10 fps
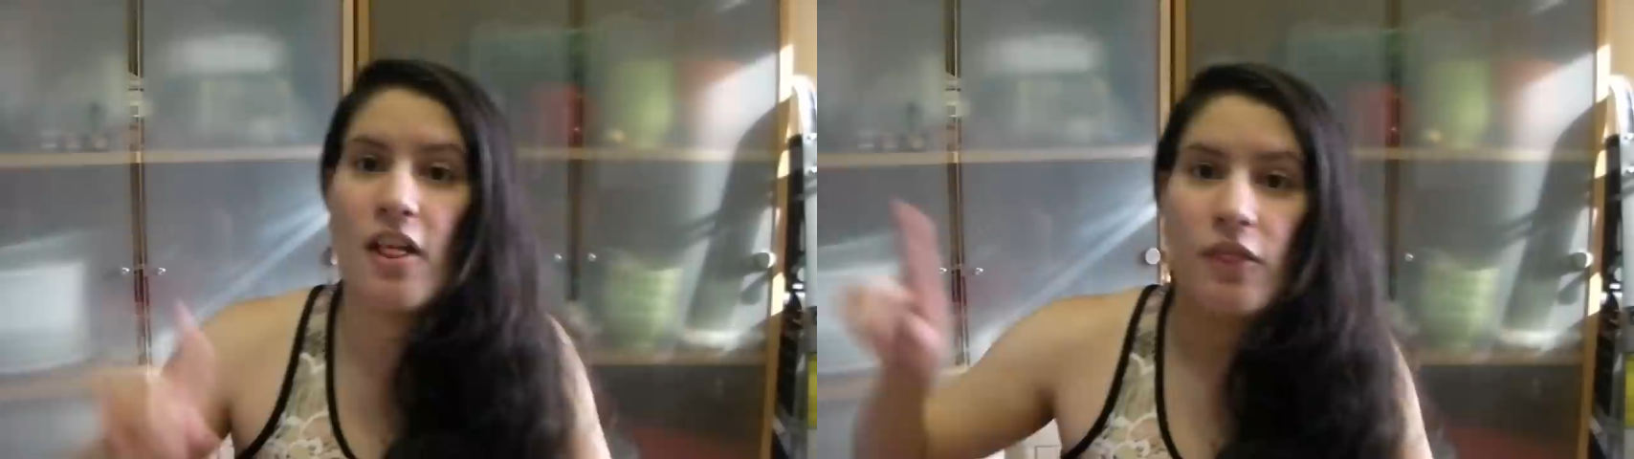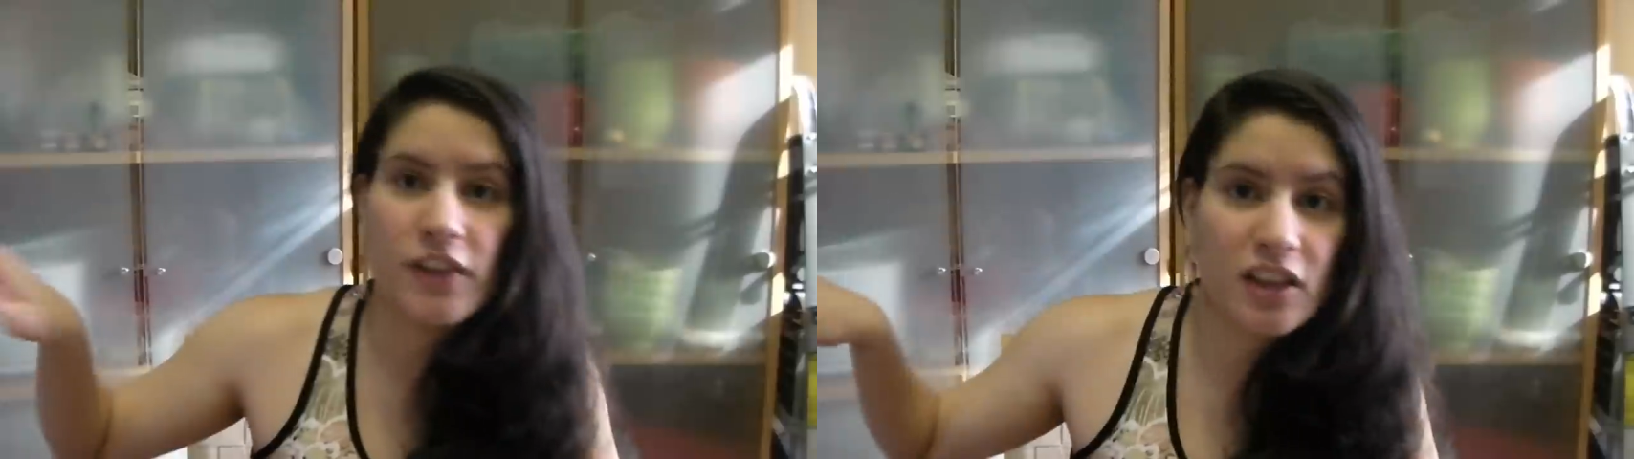
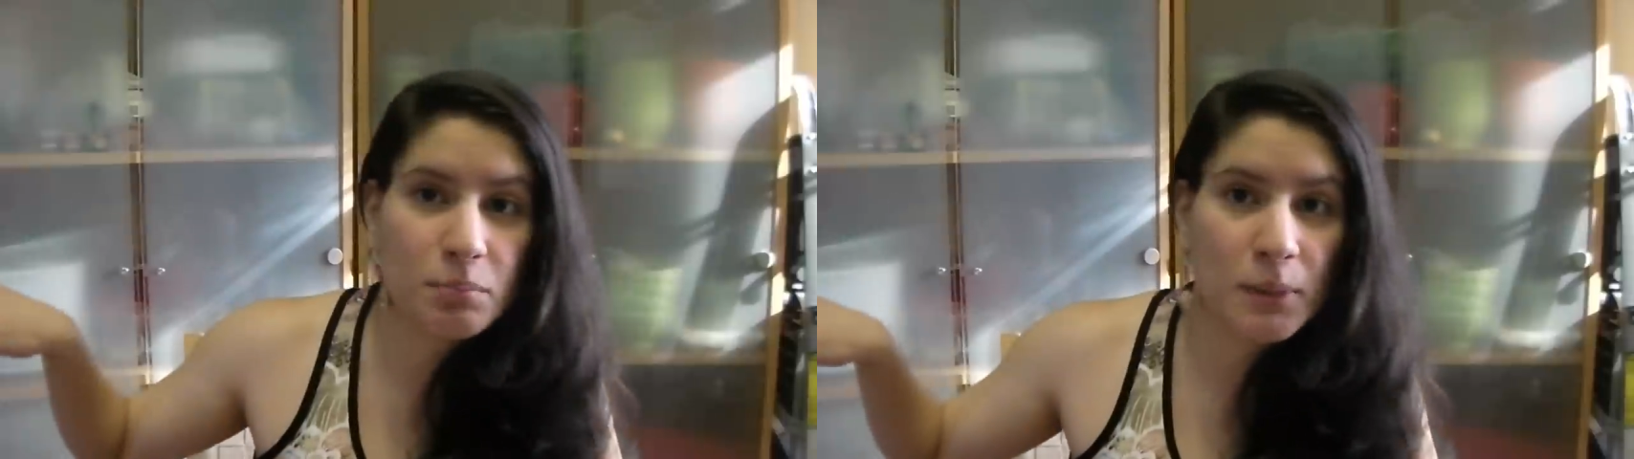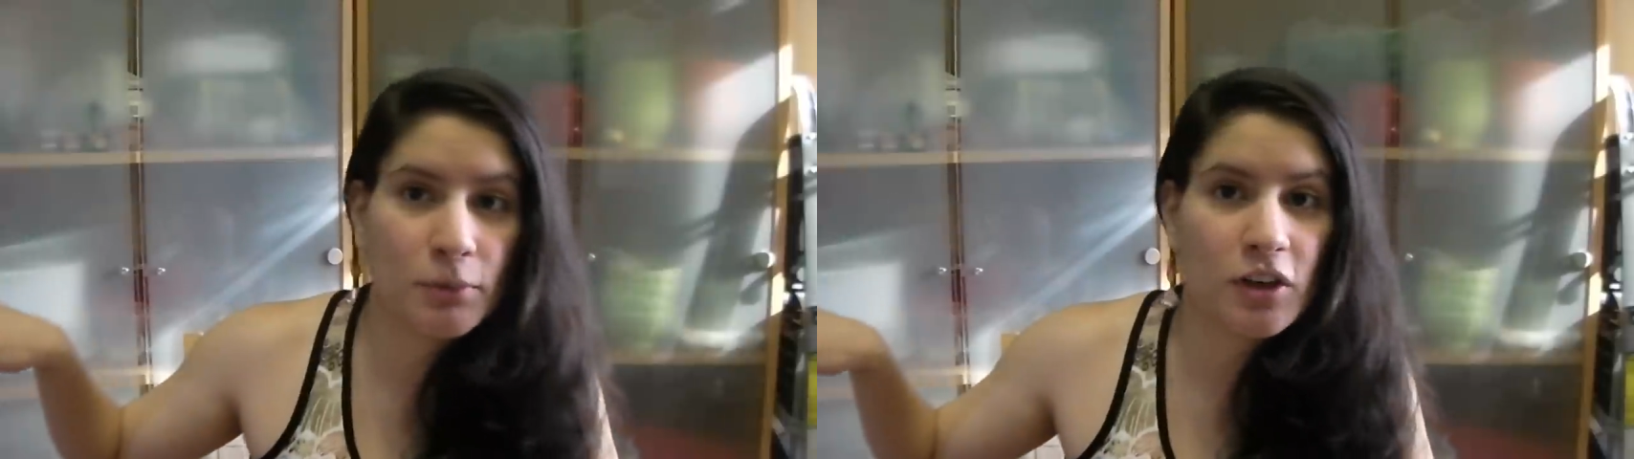these
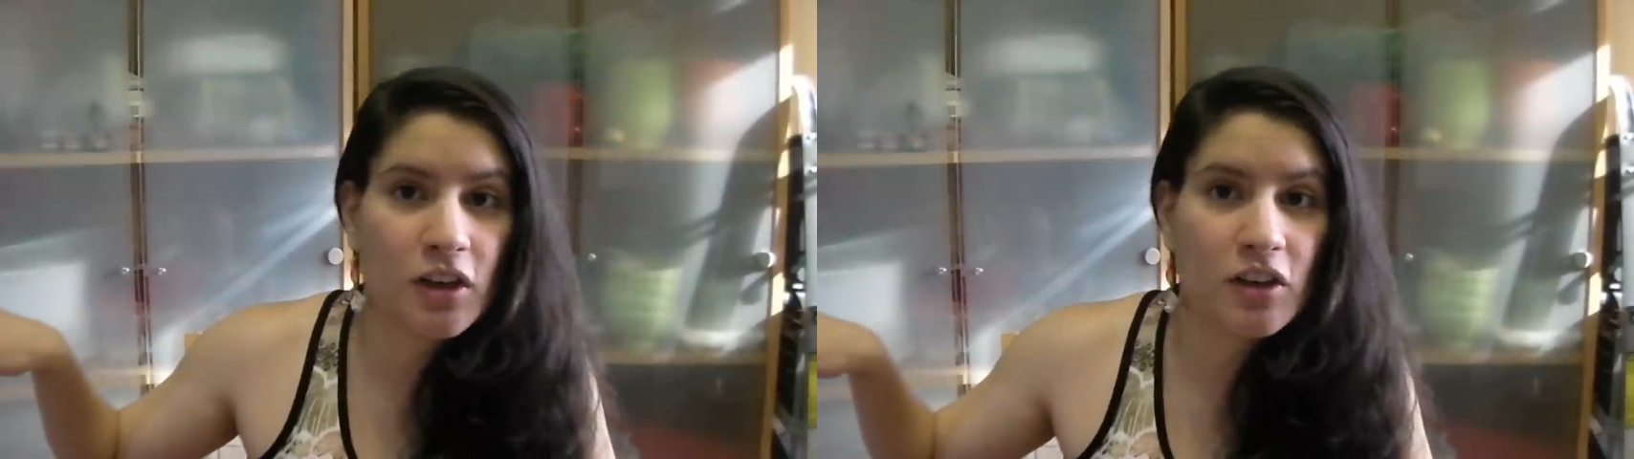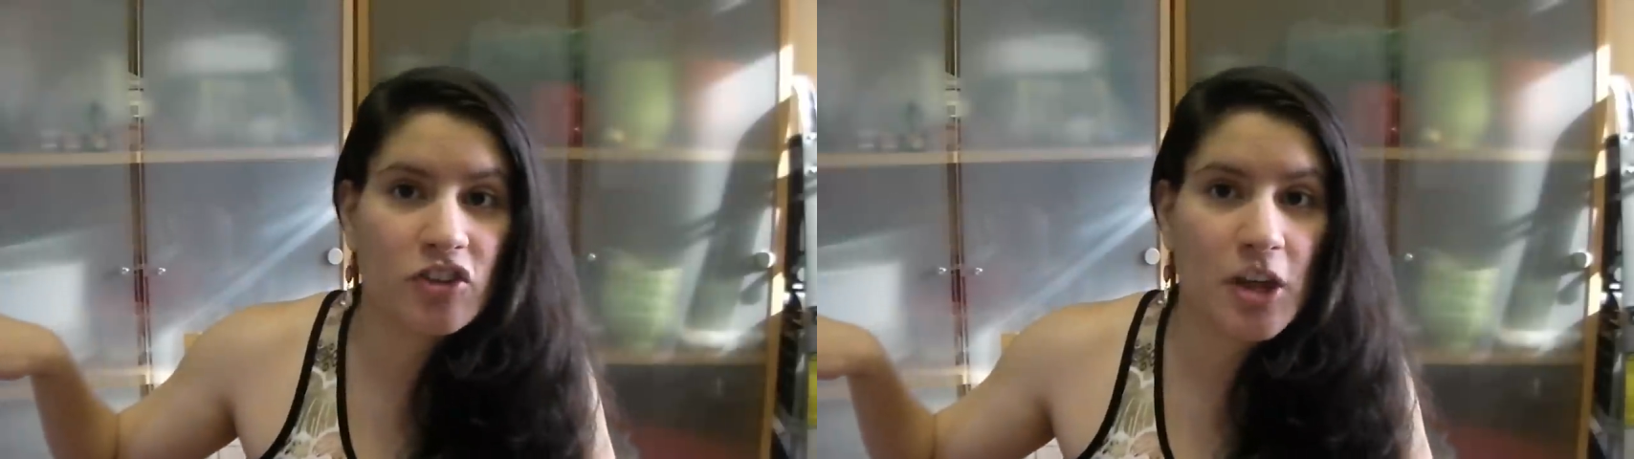people are
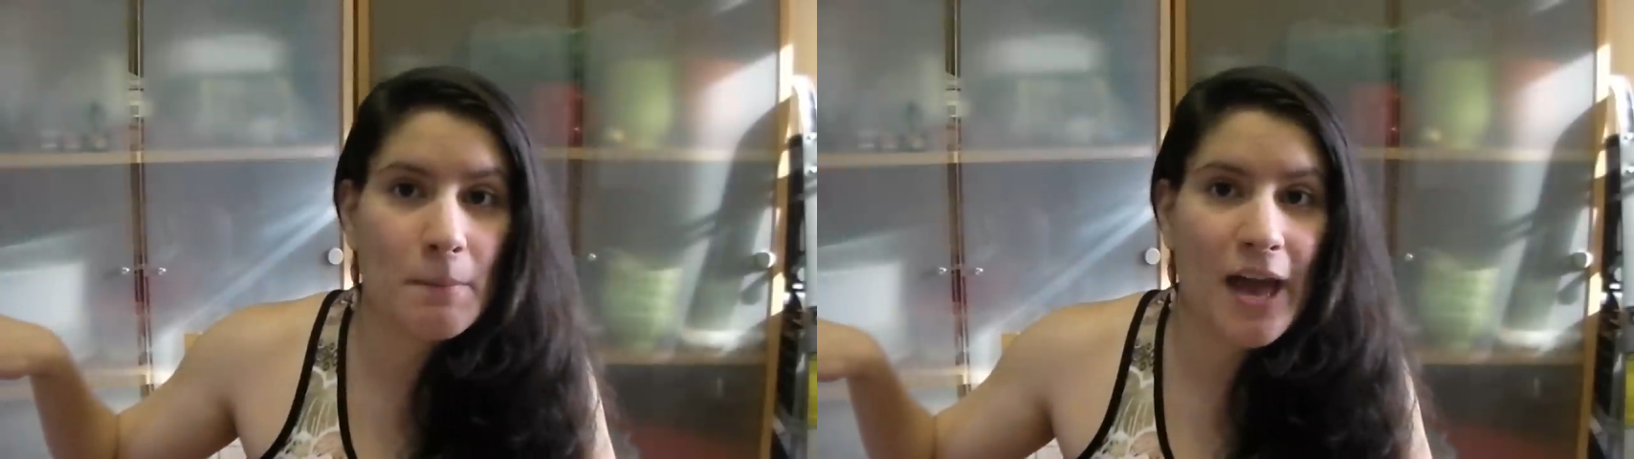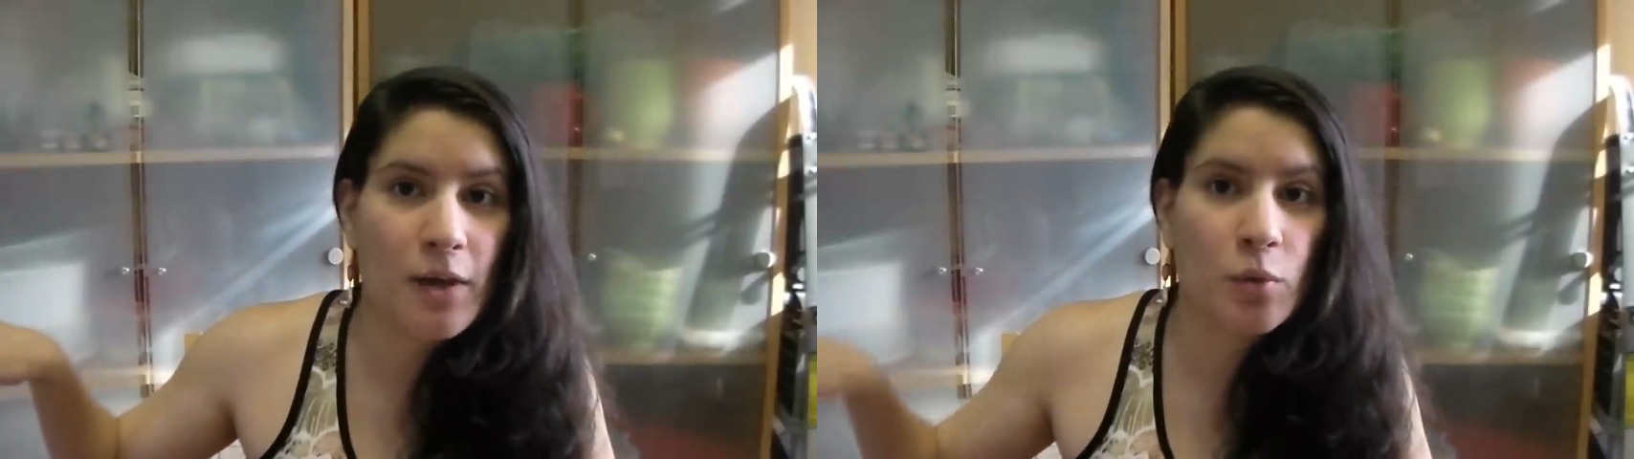gonna say
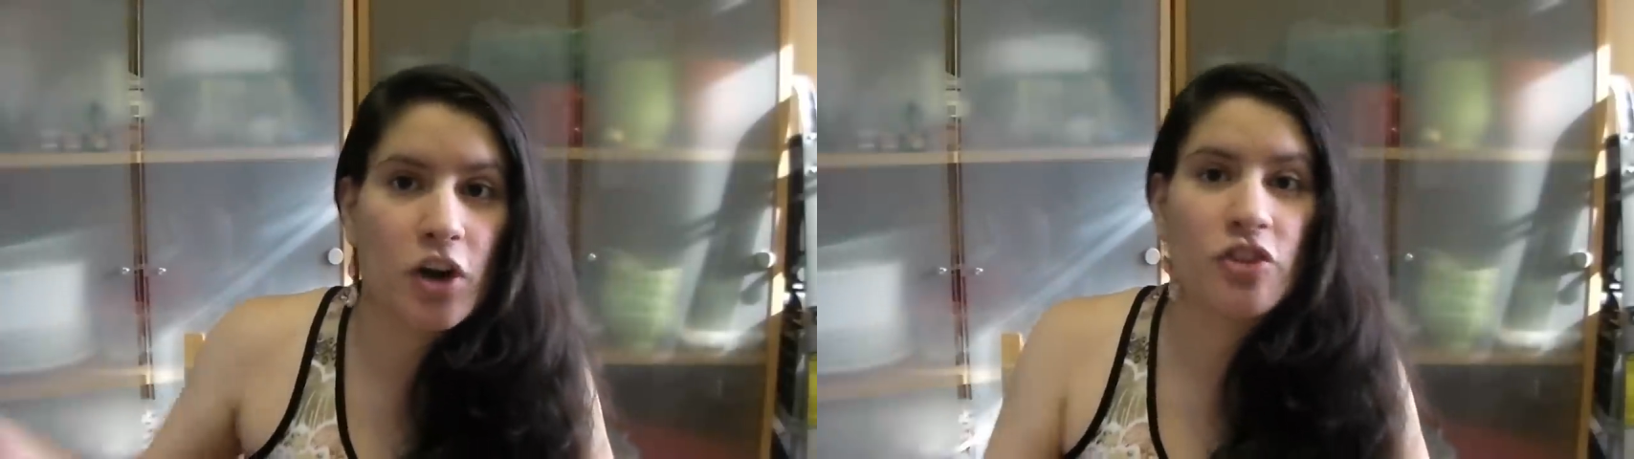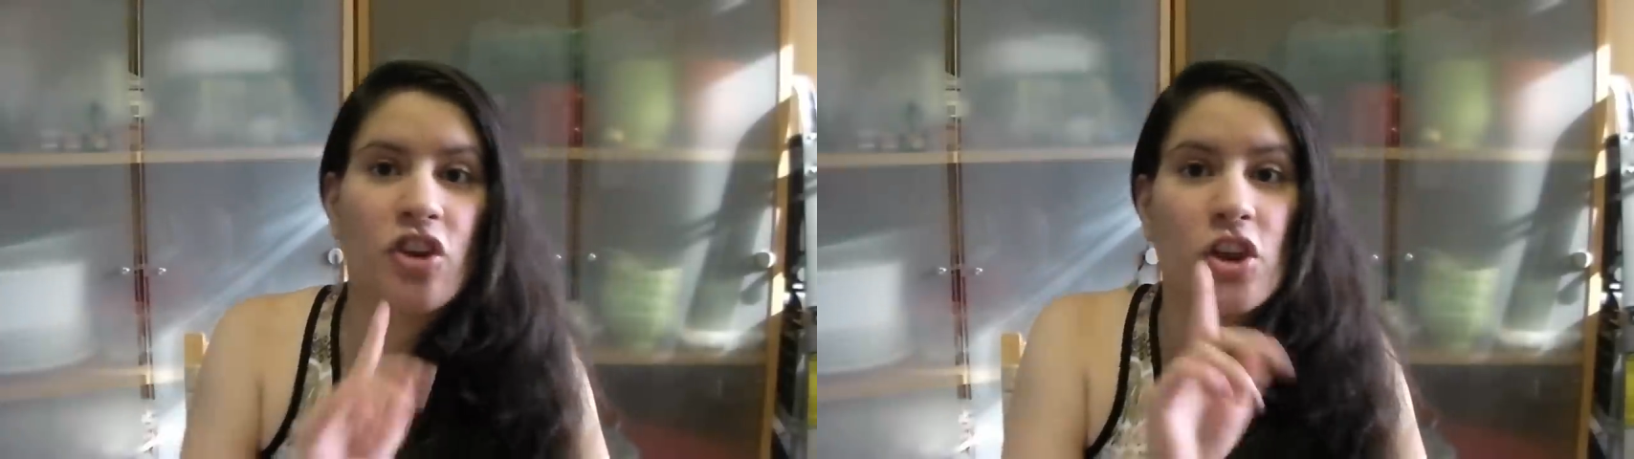bad
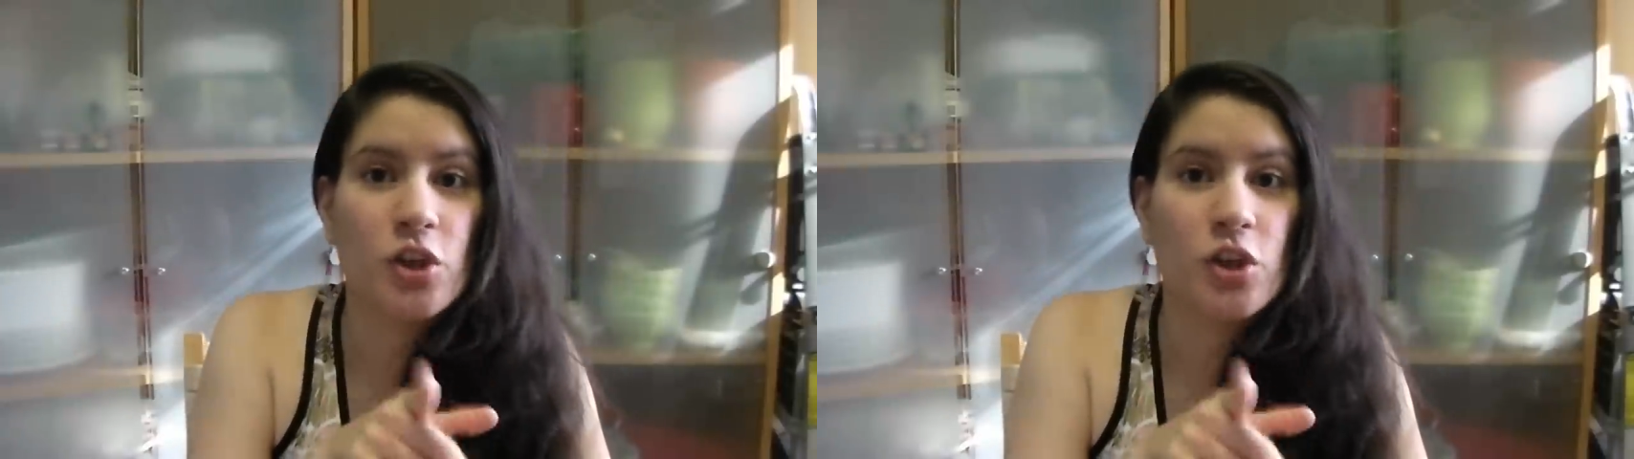words,